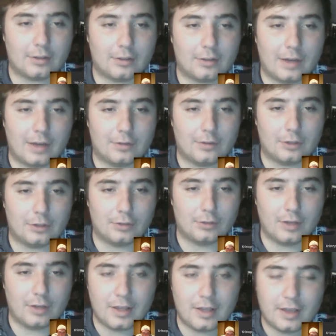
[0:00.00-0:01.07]

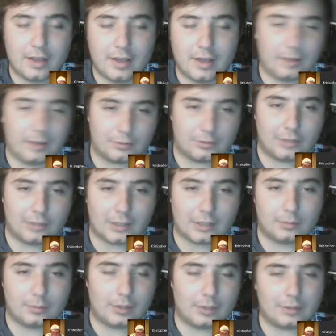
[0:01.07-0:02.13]
500 in their
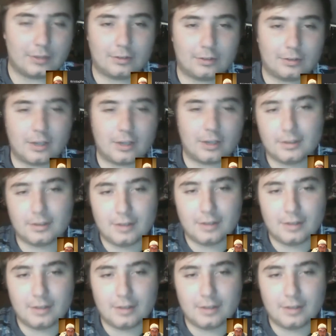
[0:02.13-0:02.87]
second place slot.